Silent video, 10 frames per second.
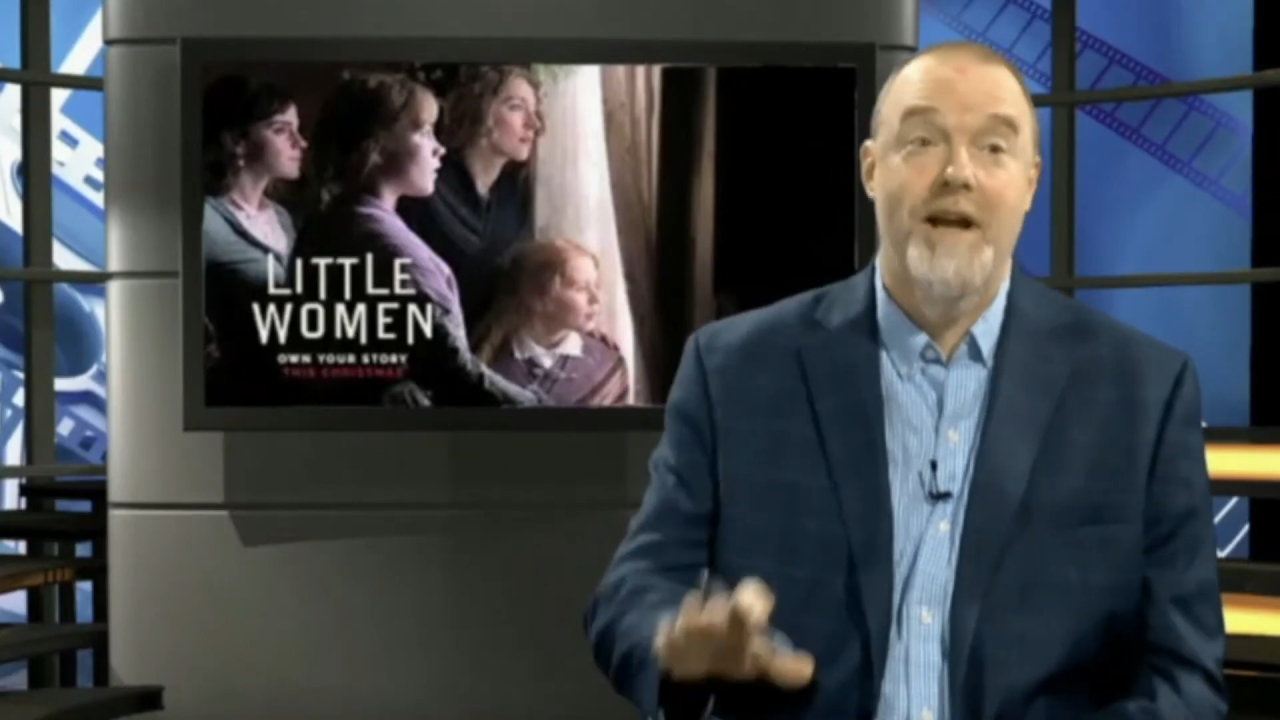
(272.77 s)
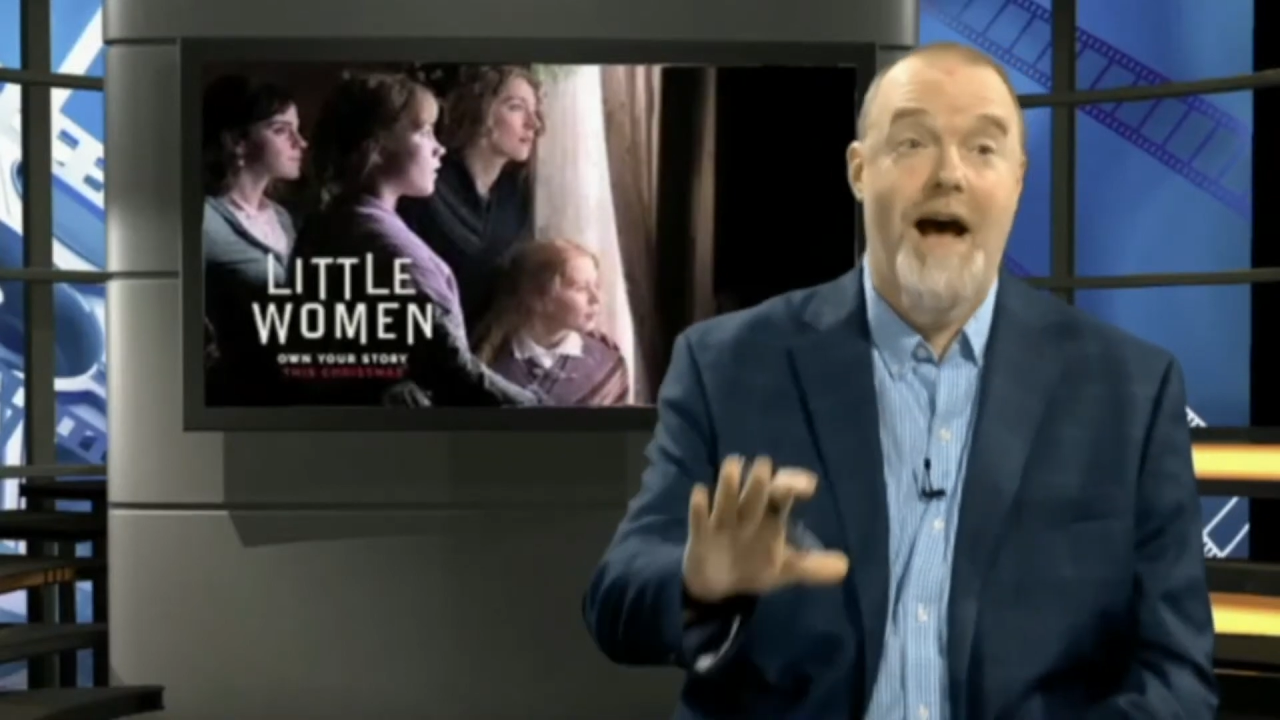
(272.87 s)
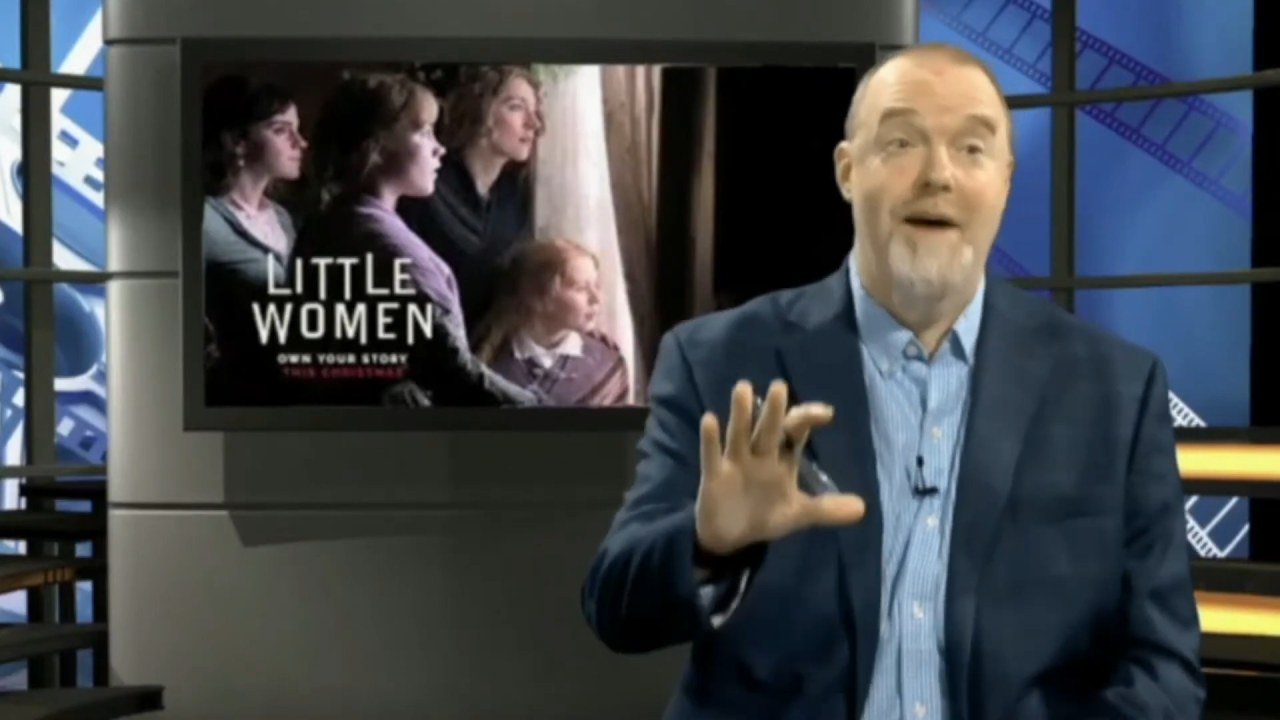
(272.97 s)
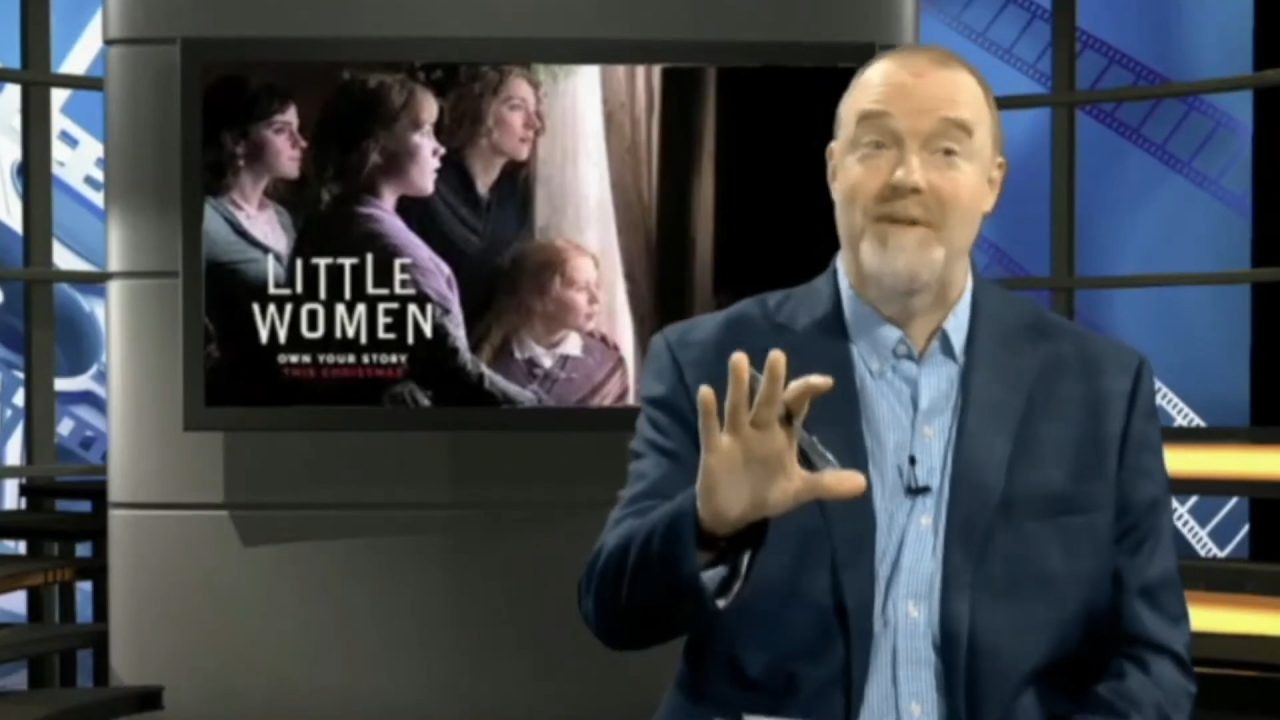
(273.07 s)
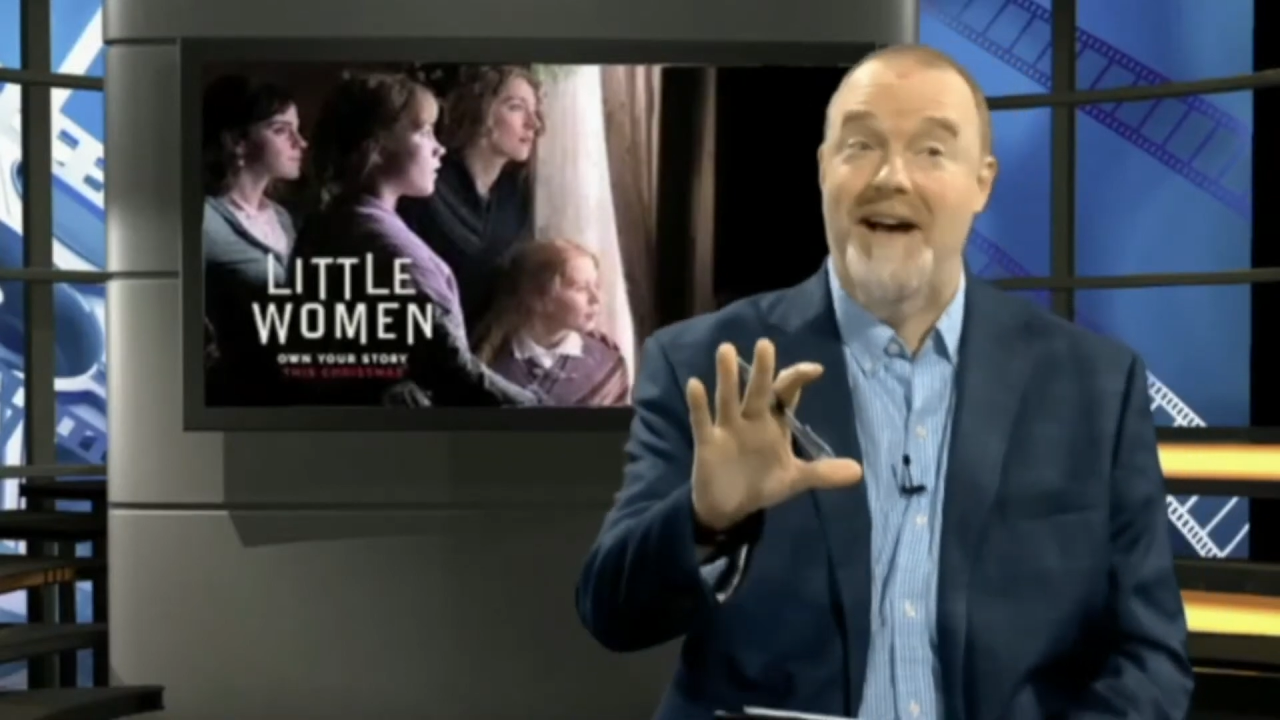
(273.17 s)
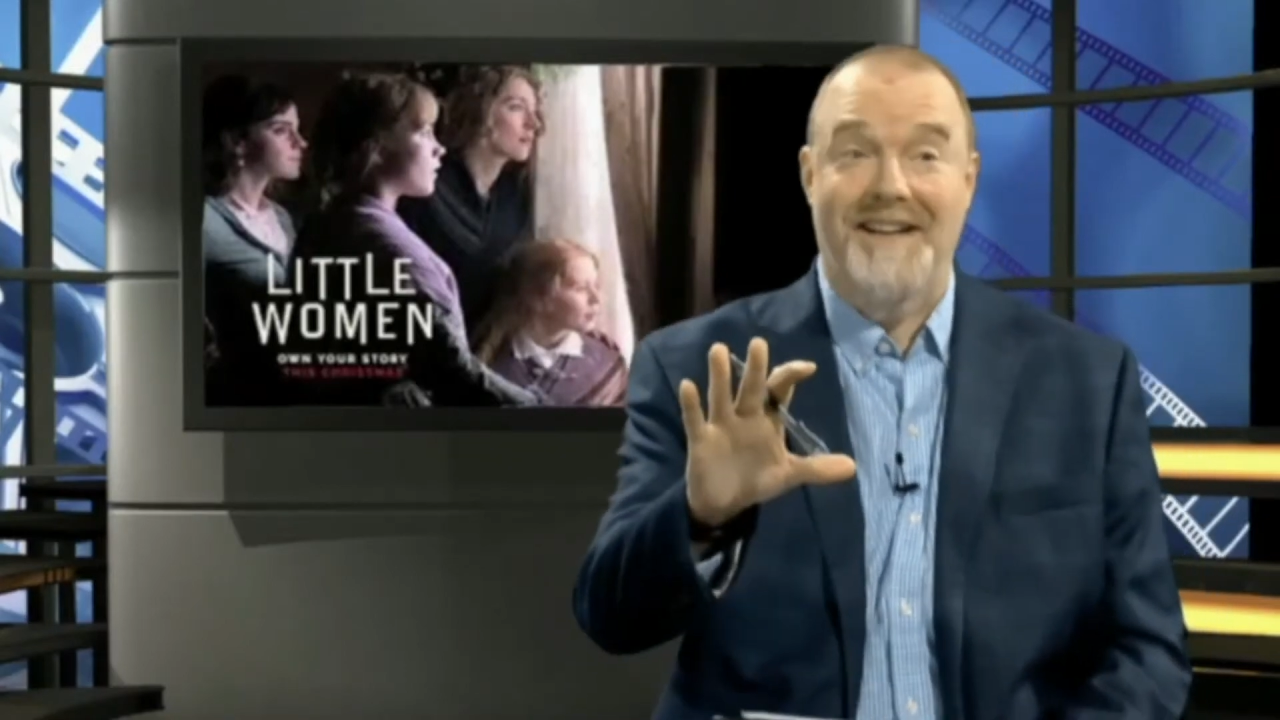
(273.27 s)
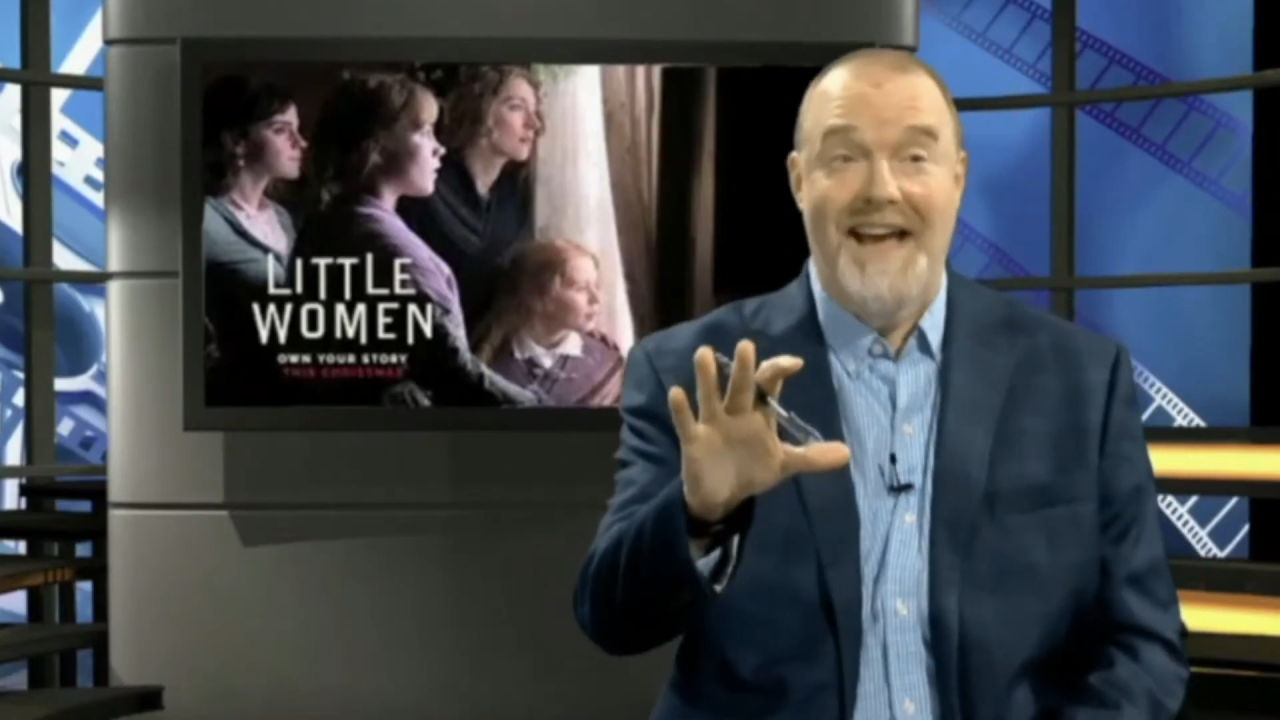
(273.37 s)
I'm not